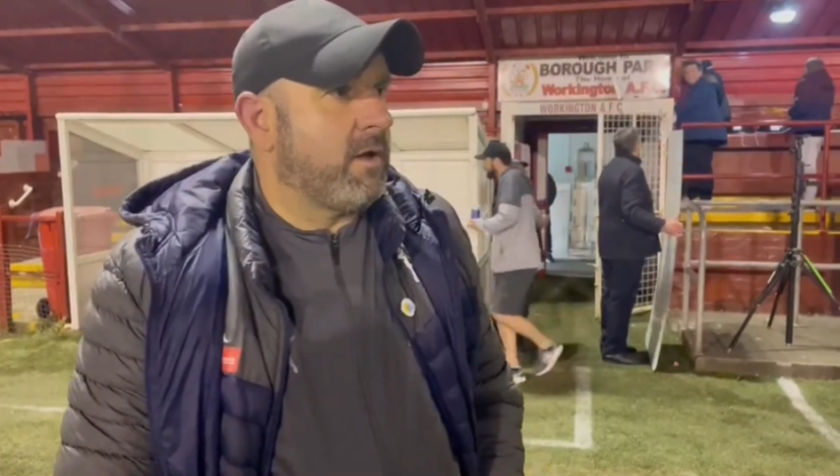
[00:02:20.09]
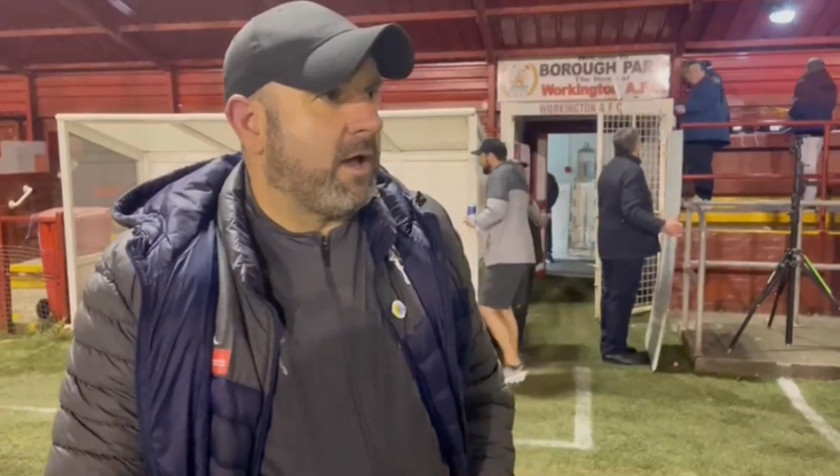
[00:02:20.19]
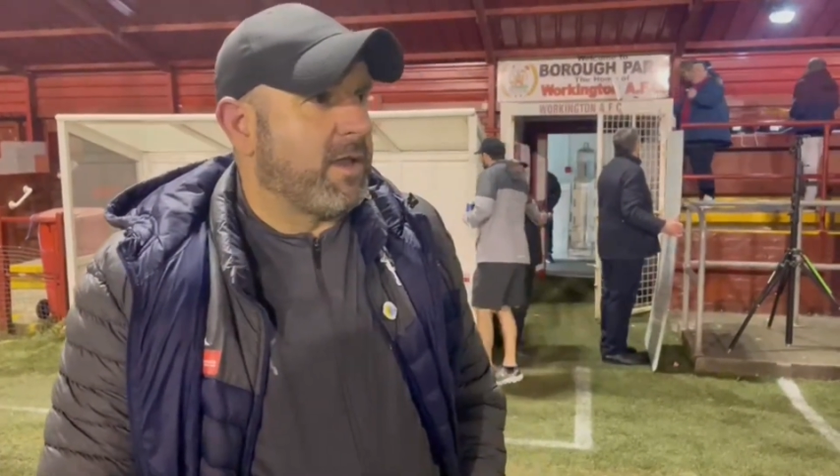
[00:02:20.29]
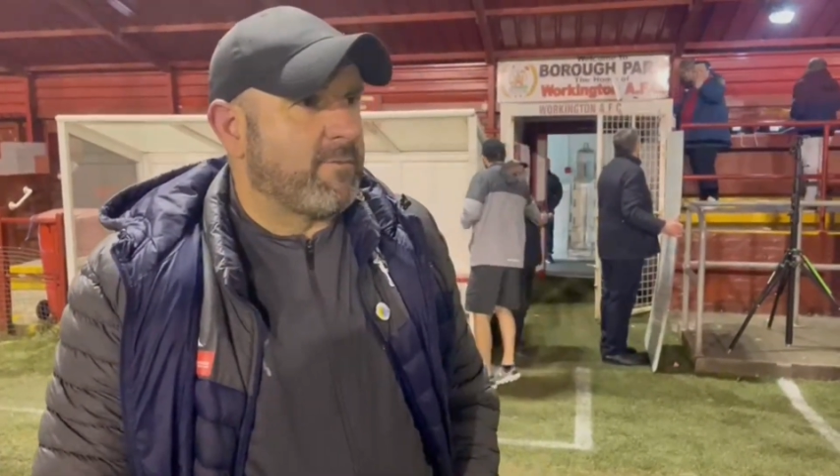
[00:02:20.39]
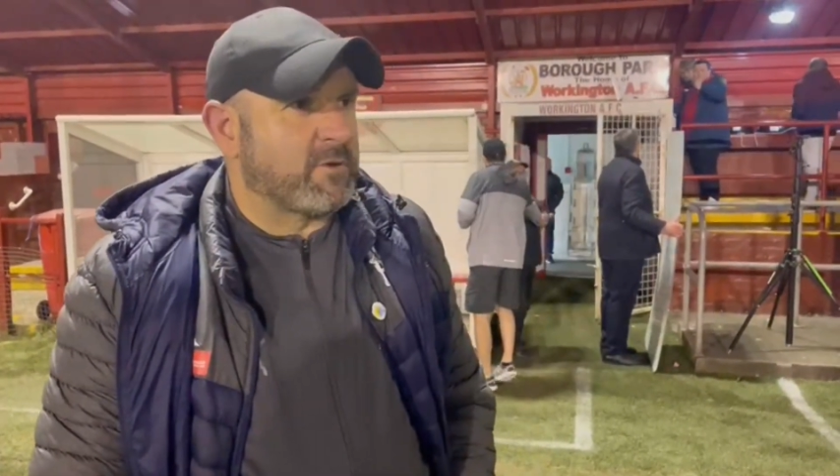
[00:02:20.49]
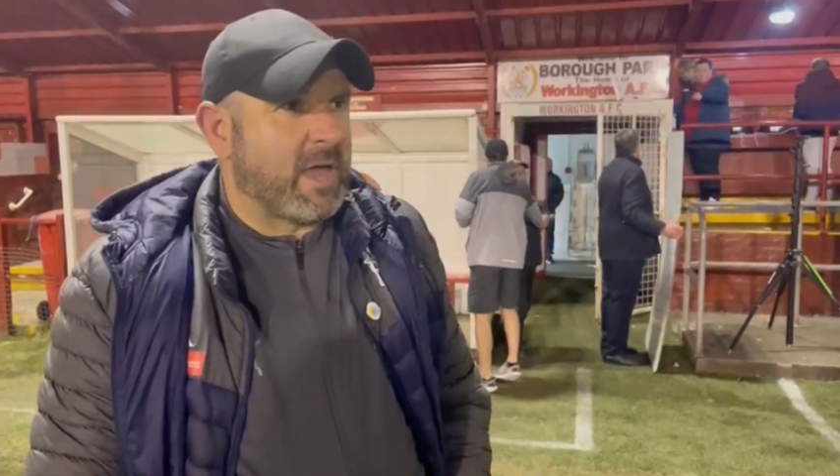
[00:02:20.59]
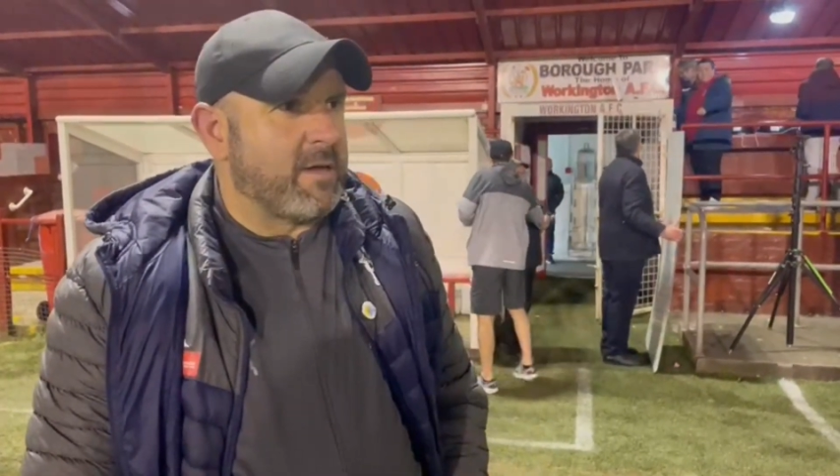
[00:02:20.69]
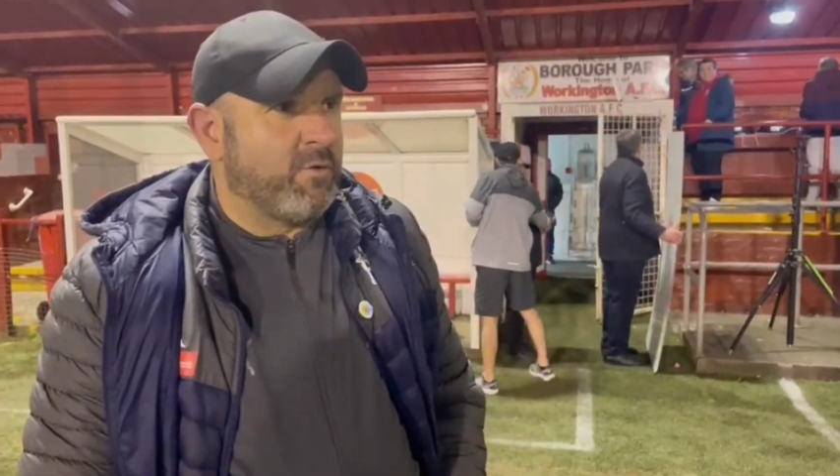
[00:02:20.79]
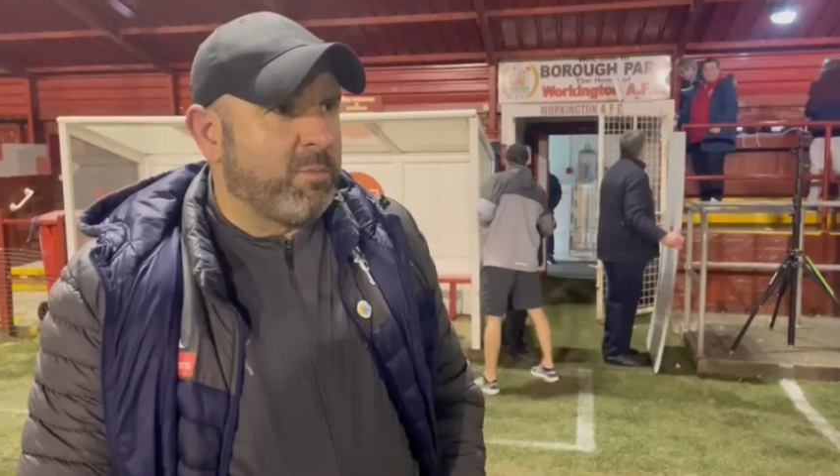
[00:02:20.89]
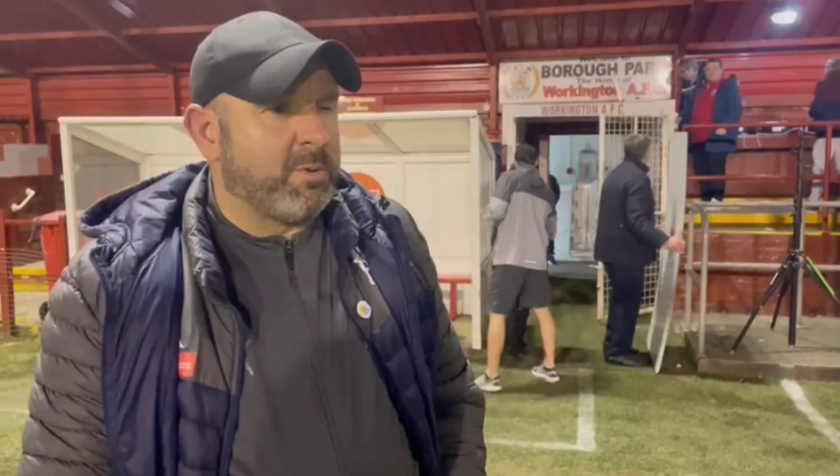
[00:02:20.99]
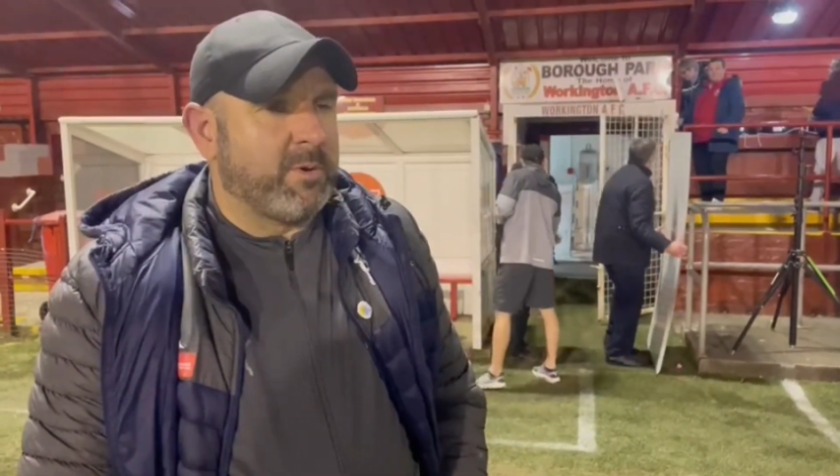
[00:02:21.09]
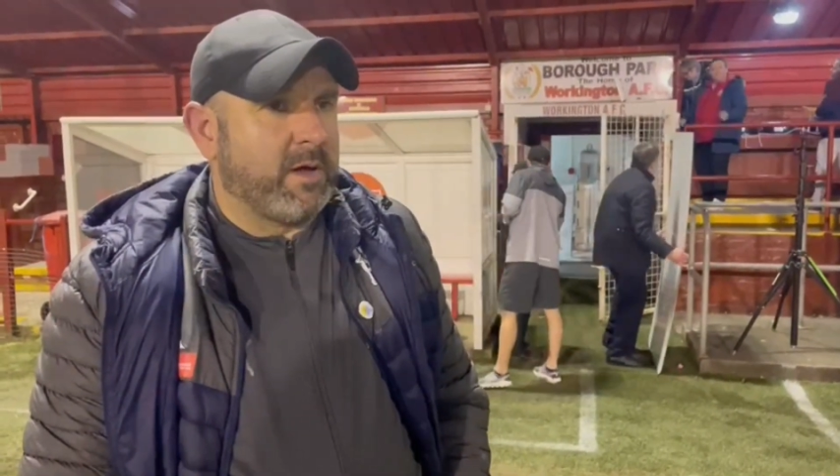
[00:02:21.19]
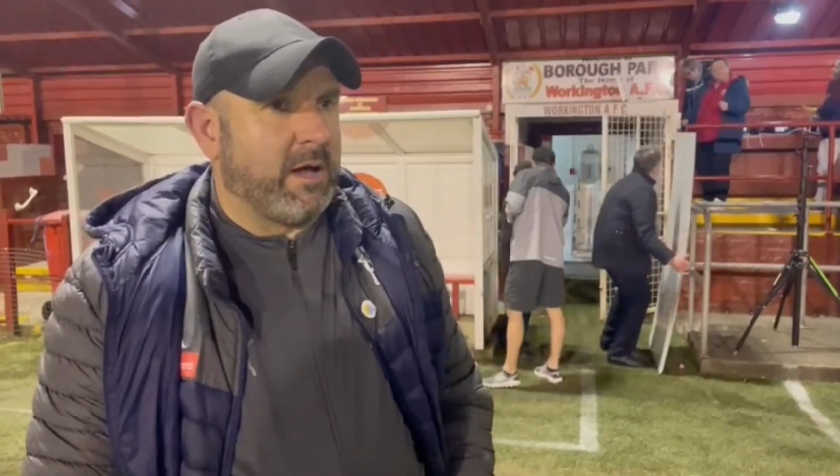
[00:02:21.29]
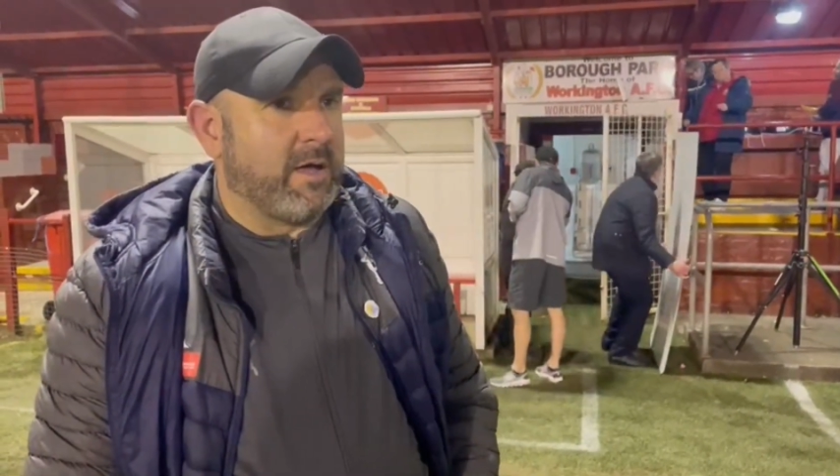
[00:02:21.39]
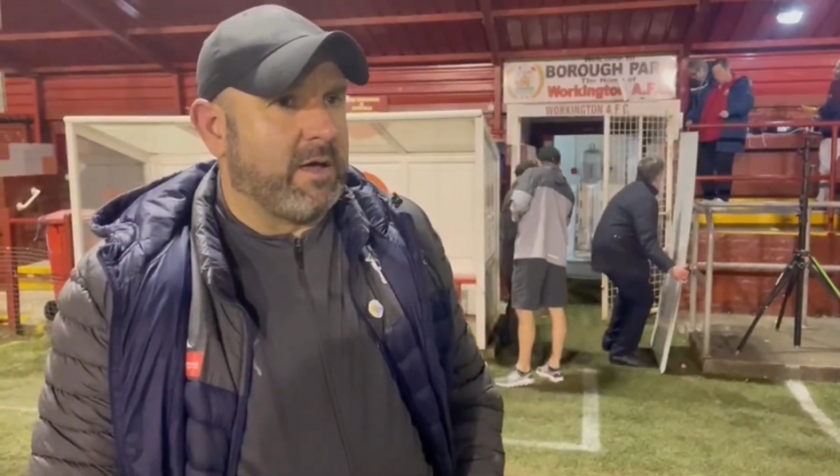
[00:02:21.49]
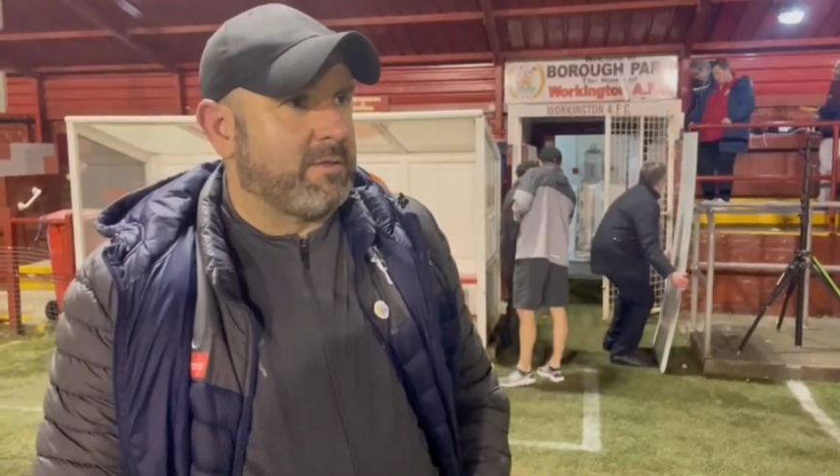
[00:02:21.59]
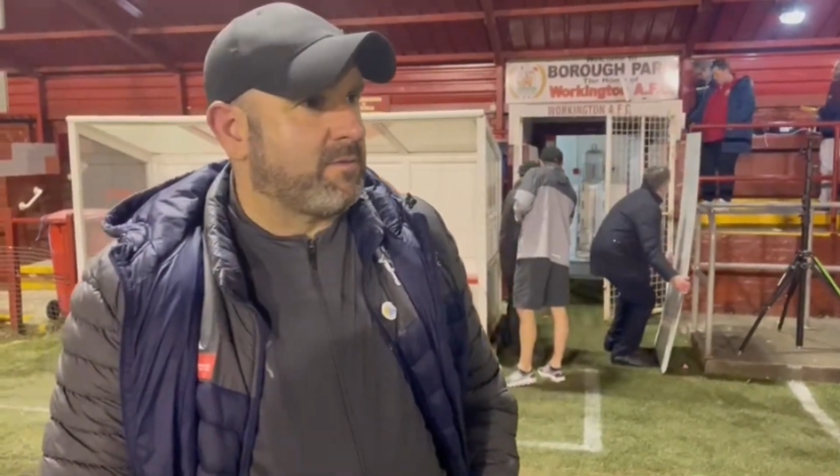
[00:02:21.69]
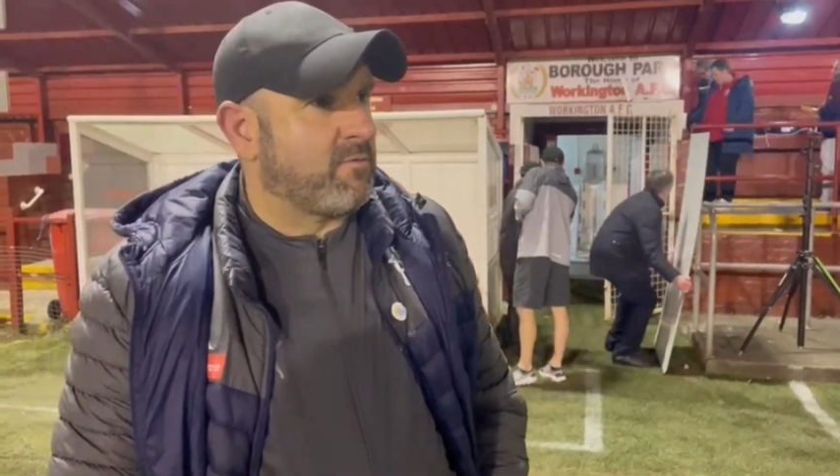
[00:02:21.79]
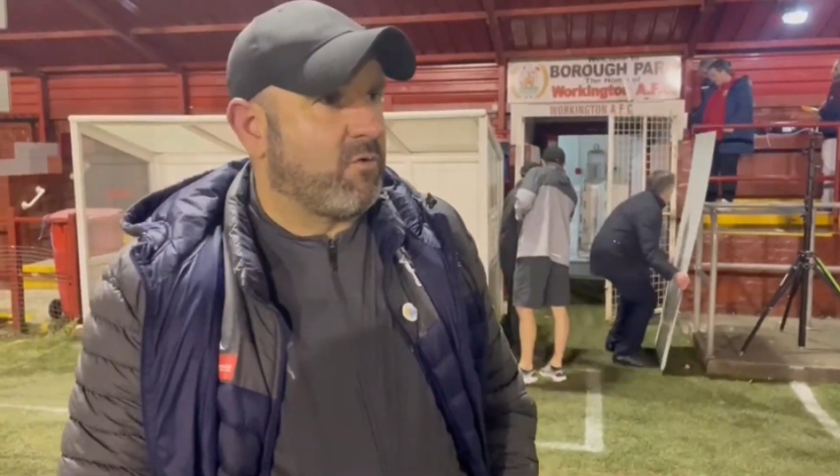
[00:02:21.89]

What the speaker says: and never gave up, and